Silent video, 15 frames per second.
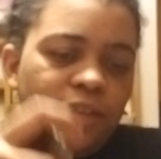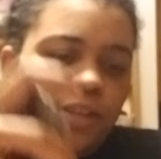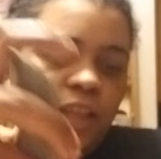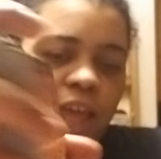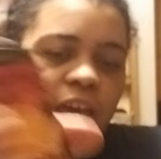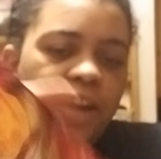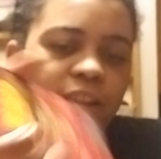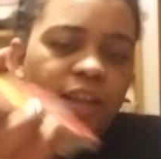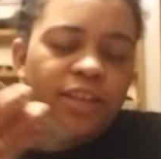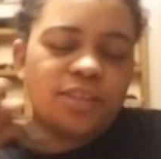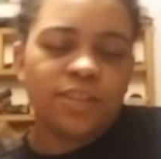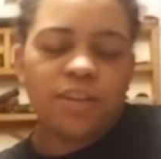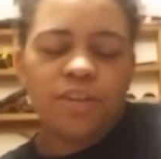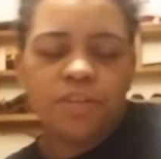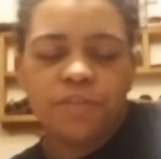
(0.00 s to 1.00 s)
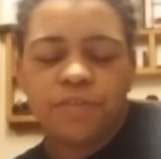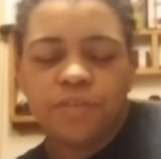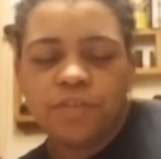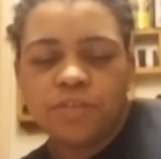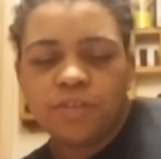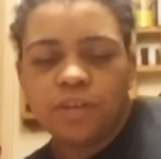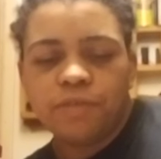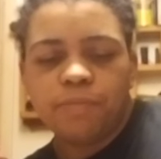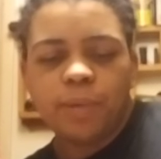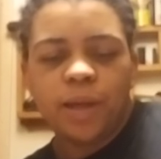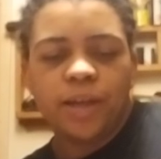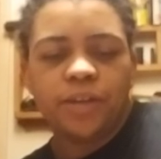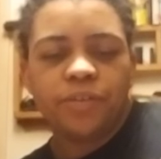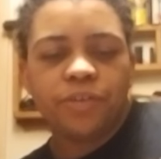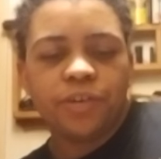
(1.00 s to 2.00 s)
catalyzing all of this stuff
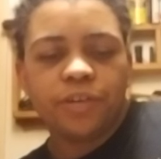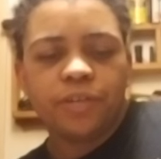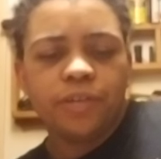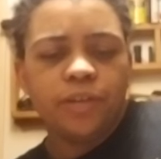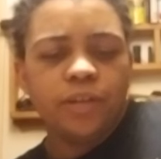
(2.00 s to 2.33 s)
behind her.